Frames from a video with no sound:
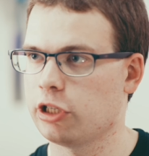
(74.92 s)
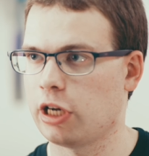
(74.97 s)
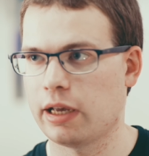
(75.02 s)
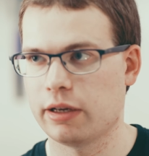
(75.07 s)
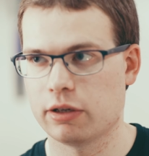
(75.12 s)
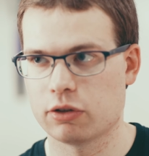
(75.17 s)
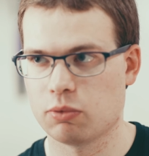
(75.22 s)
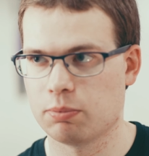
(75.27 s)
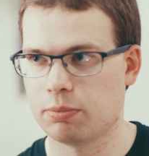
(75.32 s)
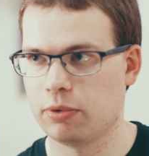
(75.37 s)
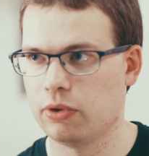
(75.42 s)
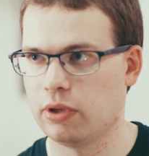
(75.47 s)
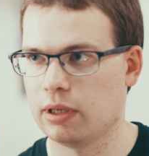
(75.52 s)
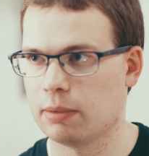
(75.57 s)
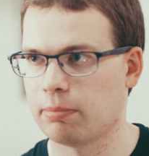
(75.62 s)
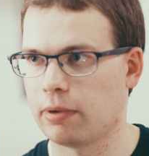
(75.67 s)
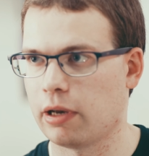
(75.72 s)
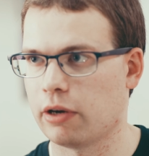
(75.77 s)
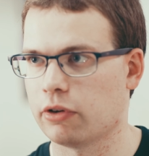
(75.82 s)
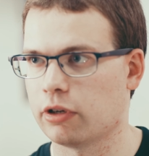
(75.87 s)
higher computing
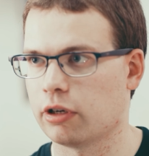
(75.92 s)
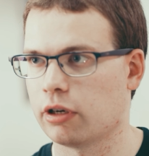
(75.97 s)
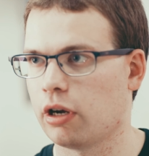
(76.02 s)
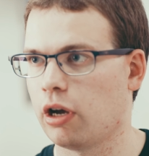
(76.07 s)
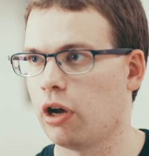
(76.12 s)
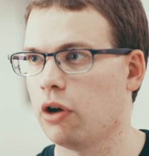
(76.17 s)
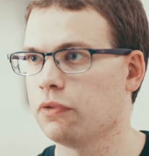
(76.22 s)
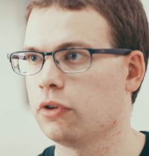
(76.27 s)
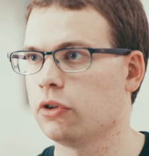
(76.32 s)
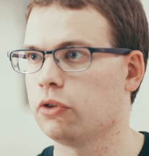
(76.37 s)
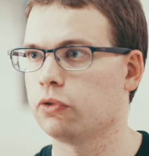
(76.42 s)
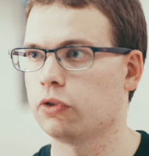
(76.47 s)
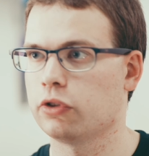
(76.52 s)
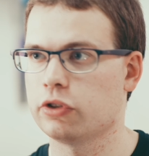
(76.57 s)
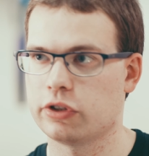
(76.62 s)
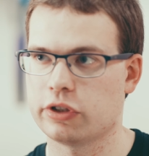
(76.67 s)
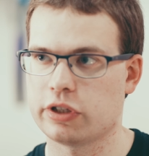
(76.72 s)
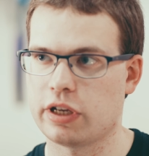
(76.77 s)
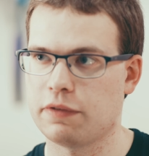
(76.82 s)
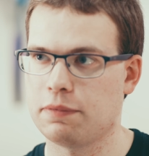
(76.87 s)
power. All the
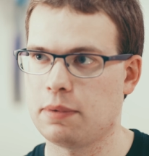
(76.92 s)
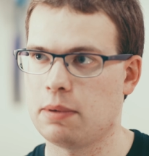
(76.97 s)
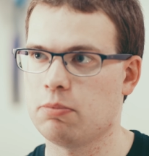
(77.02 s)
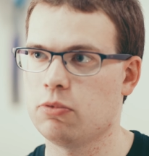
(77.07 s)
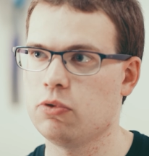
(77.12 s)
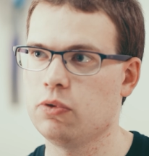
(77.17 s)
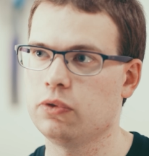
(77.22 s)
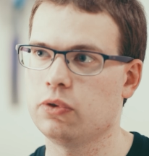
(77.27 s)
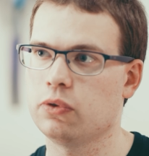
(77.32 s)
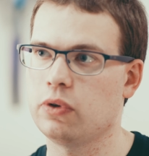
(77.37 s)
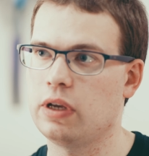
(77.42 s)
thrusters have been moved to